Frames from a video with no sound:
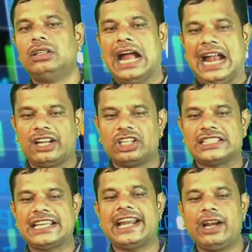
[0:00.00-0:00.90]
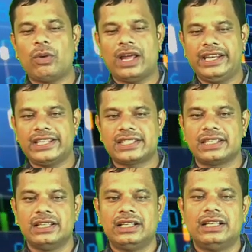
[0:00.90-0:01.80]
and the second one is
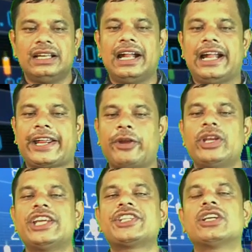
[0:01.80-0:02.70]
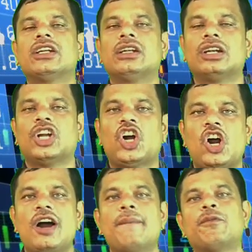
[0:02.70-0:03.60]
acquisition
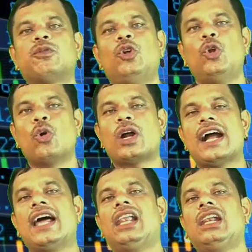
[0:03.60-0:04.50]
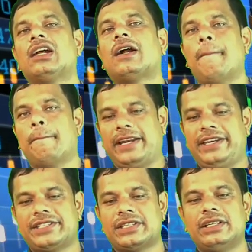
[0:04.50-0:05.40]
of local
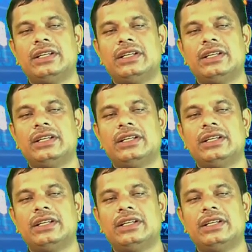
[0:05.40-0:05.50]
companies.